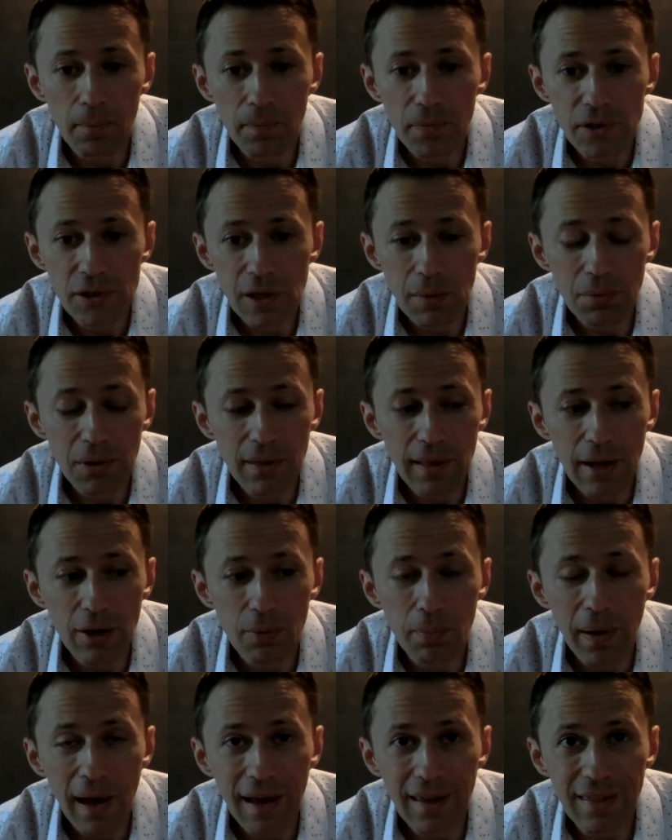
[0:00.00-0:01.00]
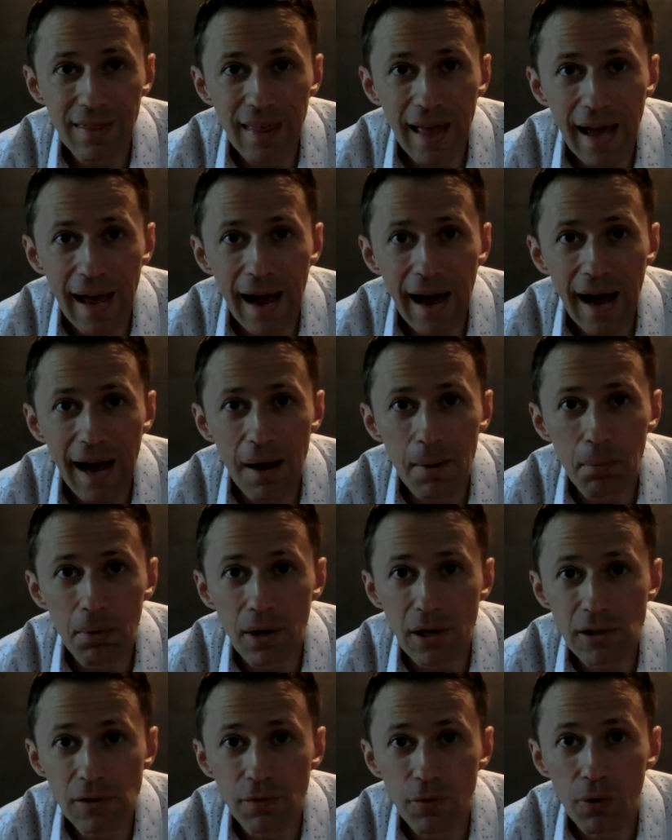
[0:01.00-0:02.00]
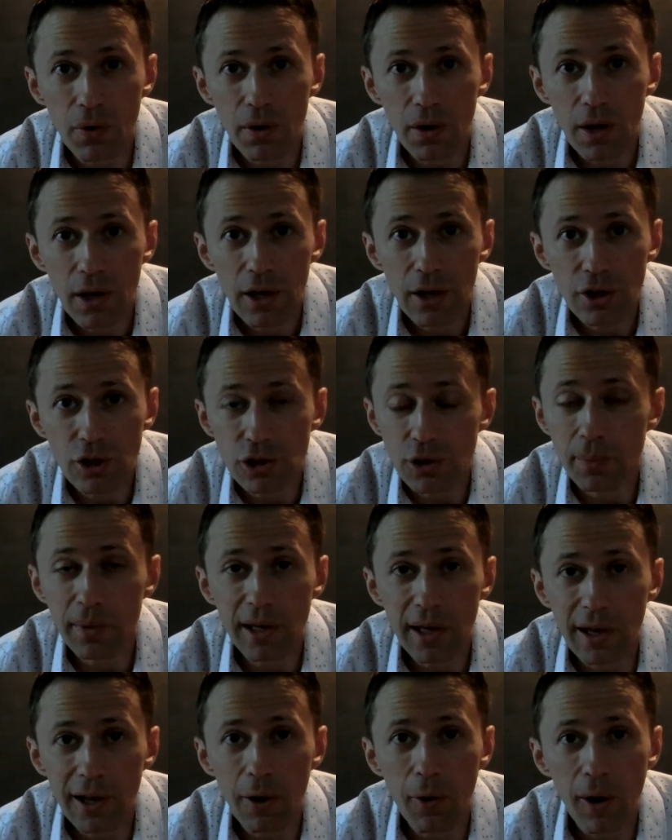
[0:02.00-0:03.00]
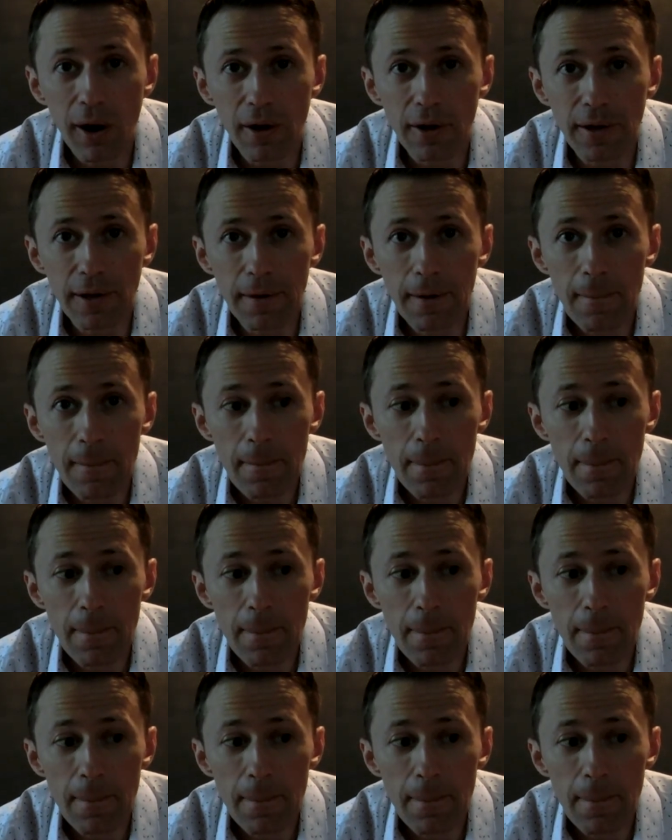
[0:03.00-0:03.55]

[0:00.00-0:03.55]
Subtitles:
Something that you pay that high a price for, you should be getting quality.